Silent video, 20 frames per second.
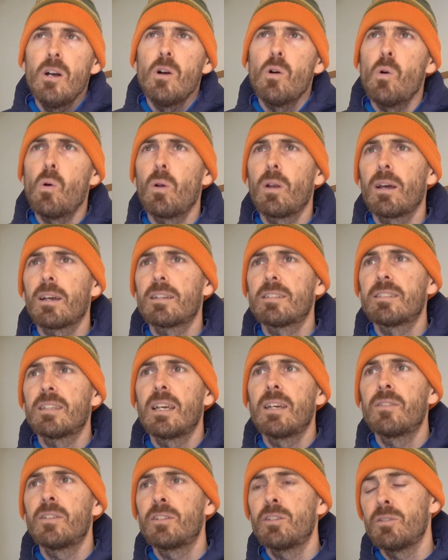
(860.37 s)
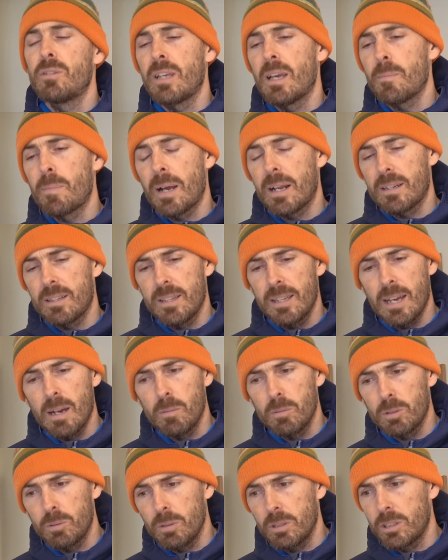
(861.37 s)
Or like I say, if I do get back to the
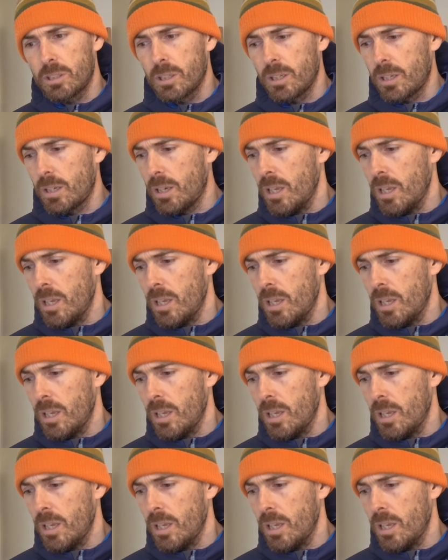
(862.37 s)
Alps, which